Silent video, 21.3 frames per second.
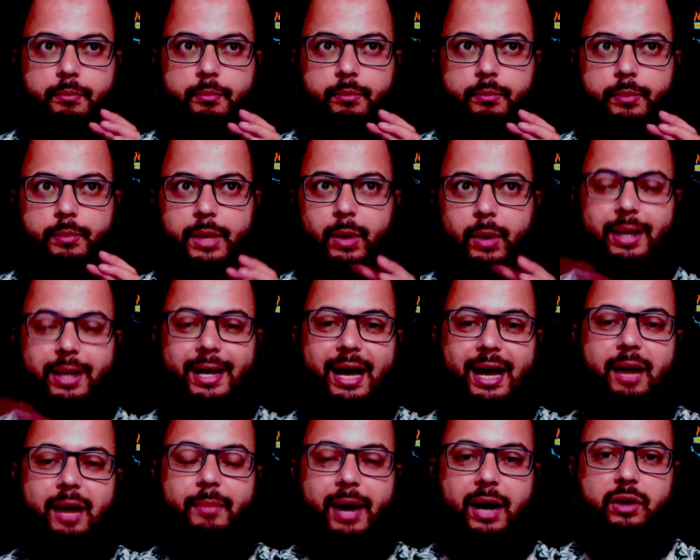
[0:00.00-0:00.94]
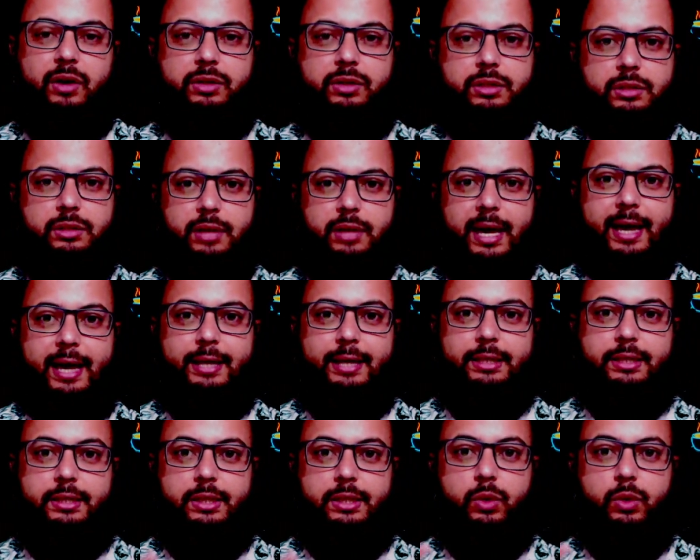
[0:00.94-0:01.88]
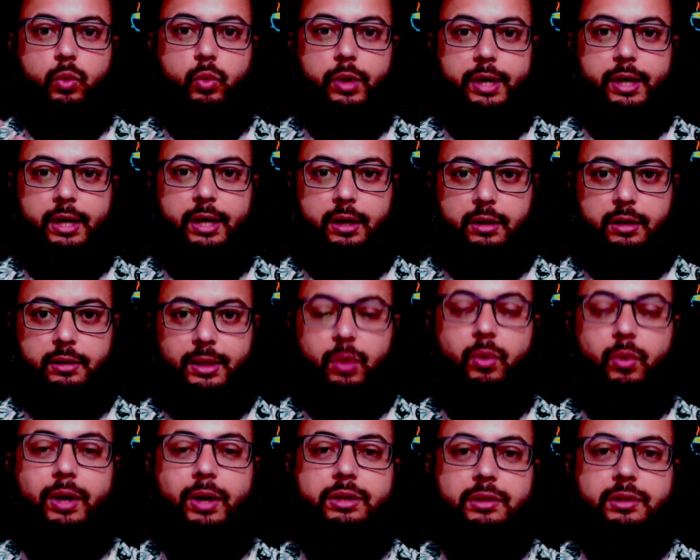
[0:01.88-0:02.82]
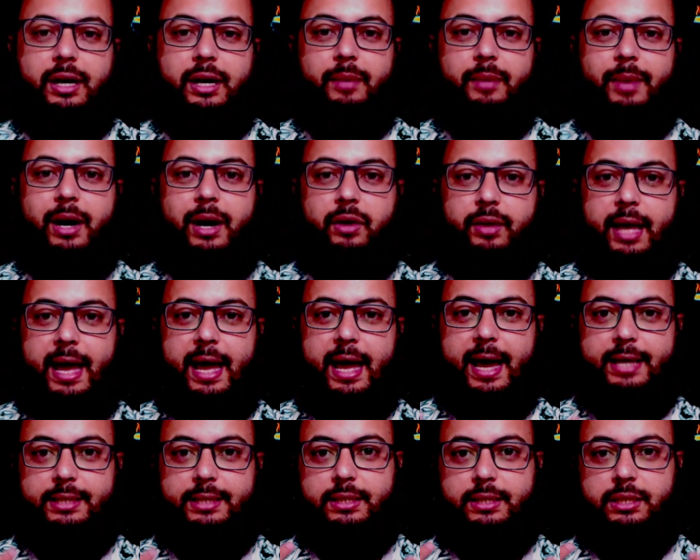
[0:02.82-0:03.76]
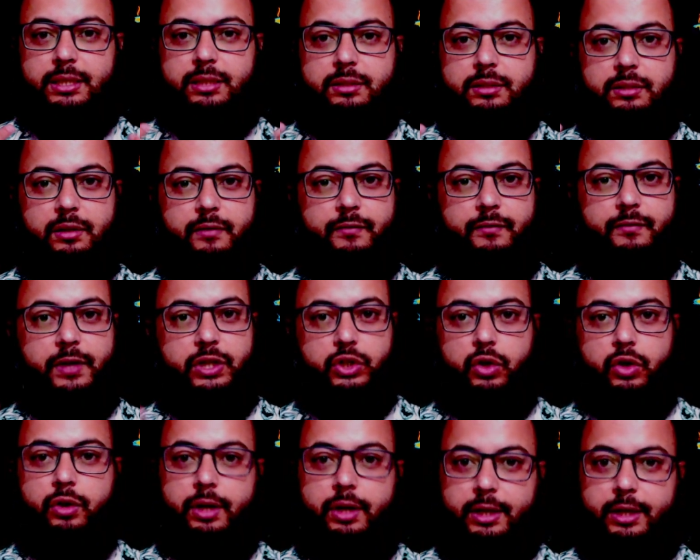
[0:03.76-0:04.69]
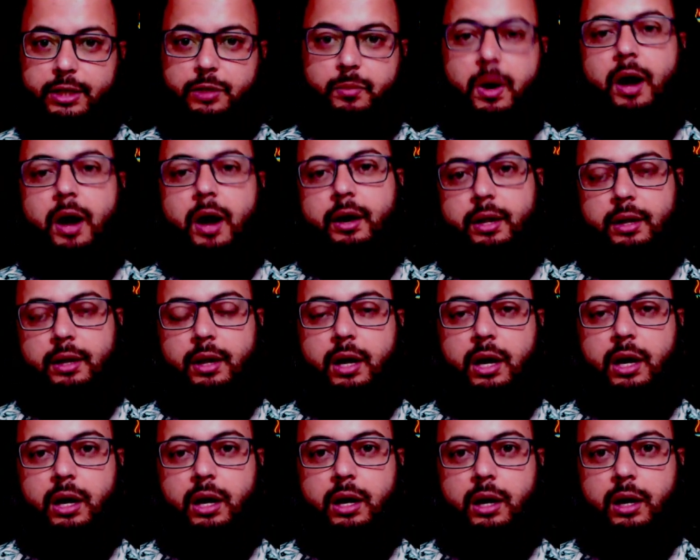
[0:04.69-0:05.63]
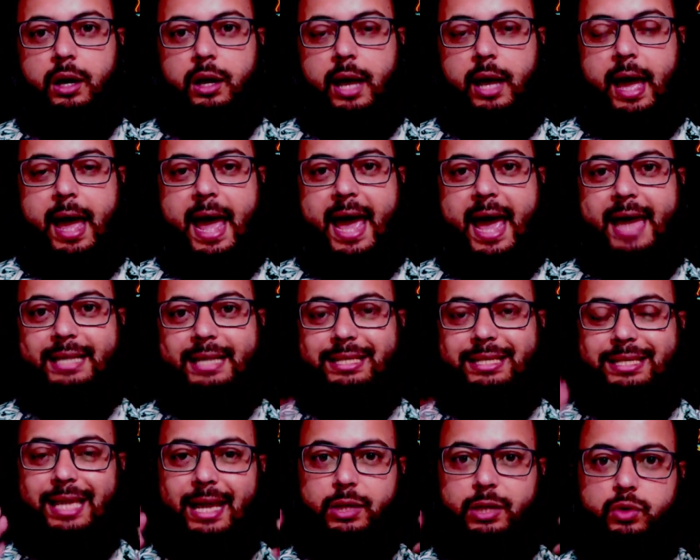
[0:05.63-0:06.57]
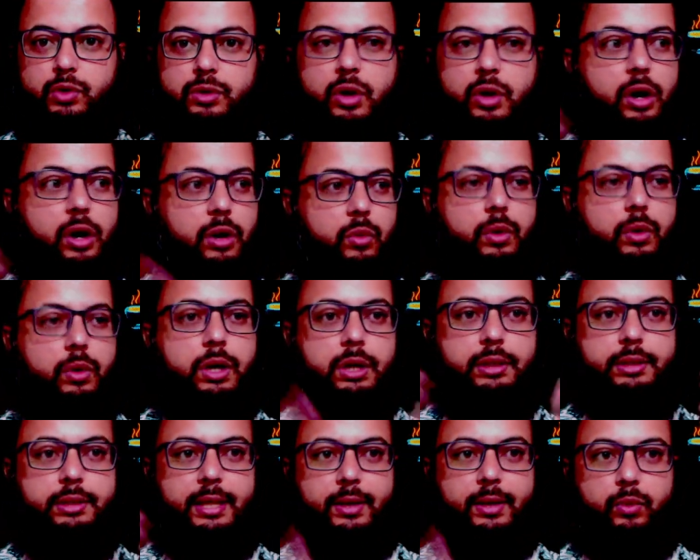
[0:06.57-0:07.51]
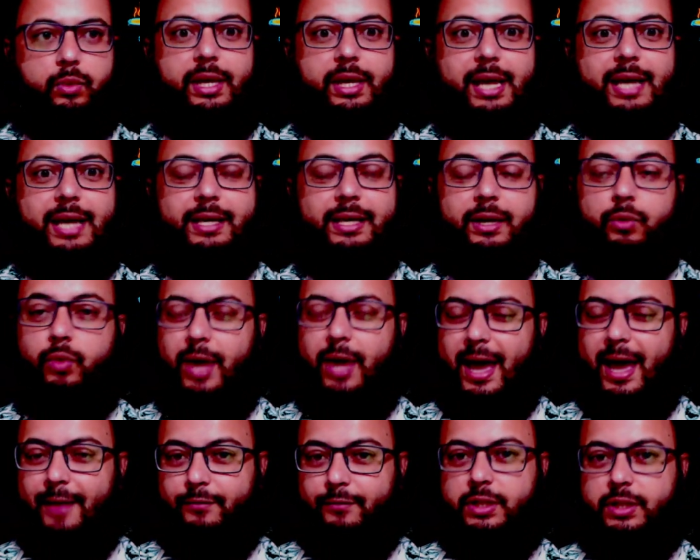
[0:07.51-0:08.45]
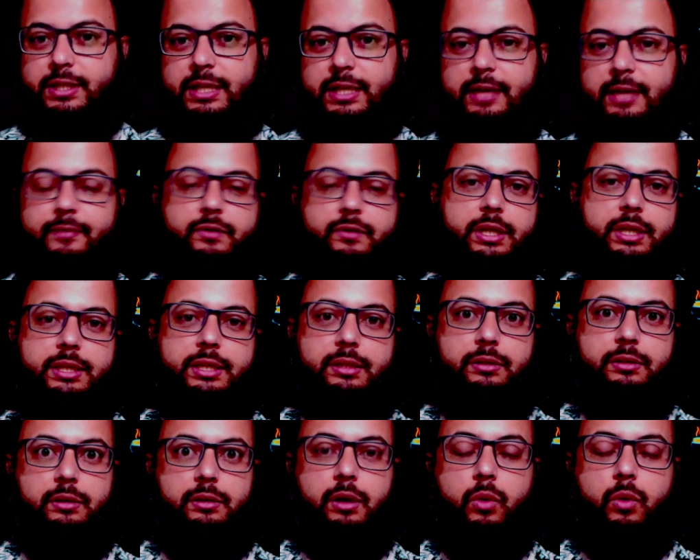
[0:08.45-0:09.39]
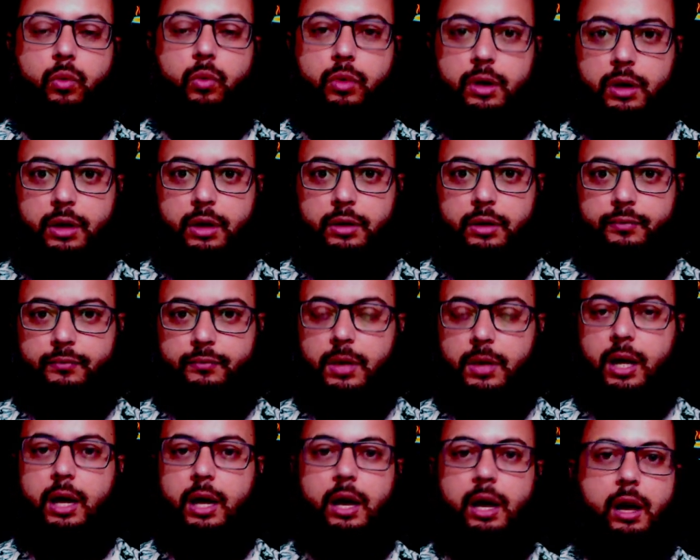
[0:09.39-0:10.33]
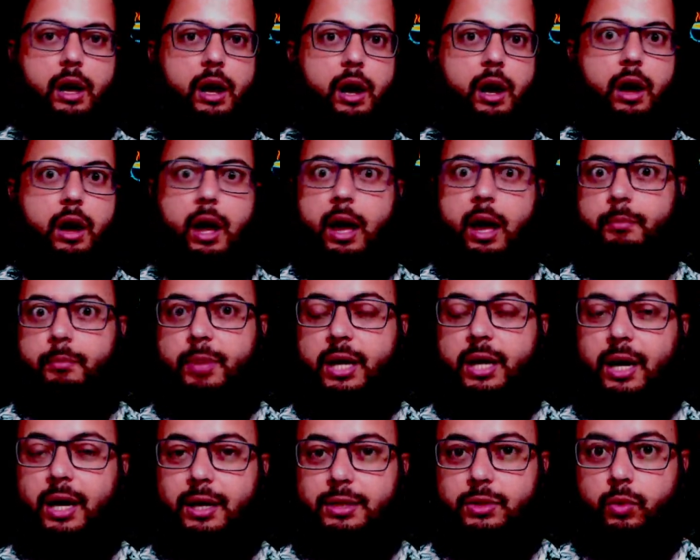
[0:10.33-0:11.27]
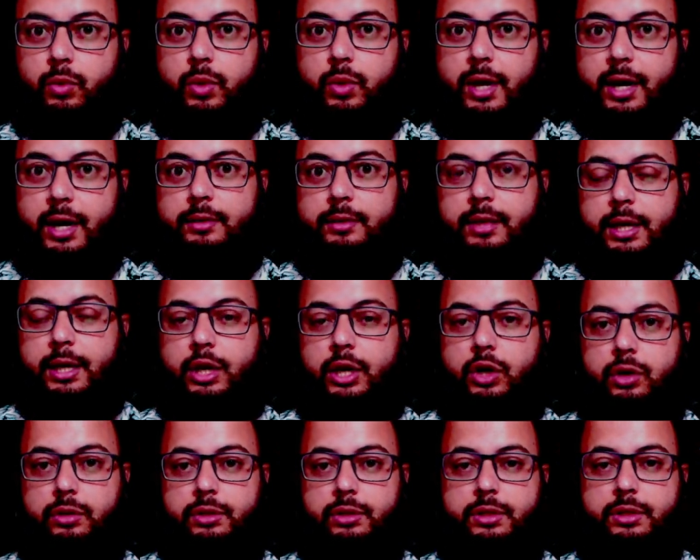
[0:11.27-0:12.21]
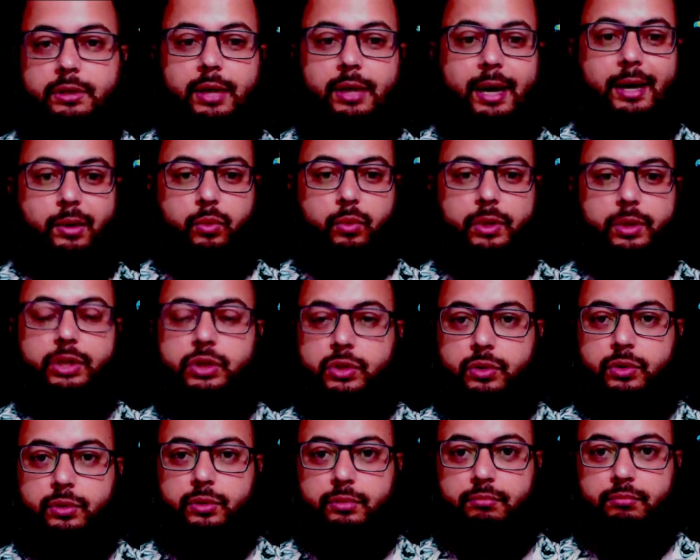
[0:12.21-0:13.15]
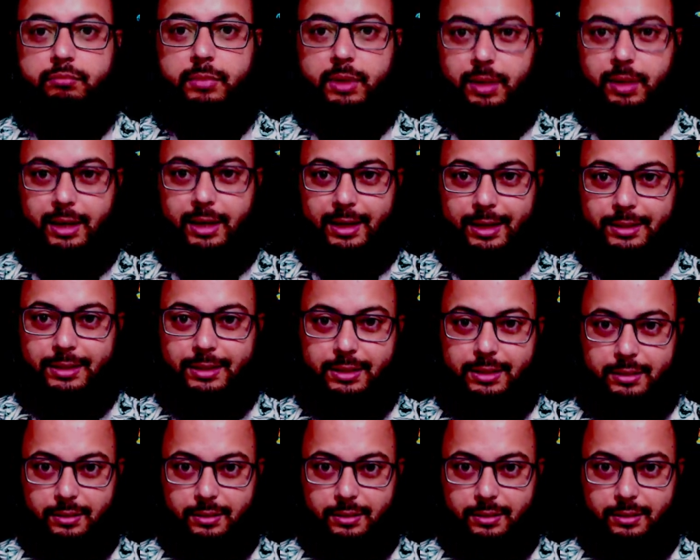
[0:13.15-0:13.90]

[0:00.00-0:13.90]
they will come out as the winner. They want to come out as the victorious party and say to the whole world that we have received this award because we are the heroes and we stood against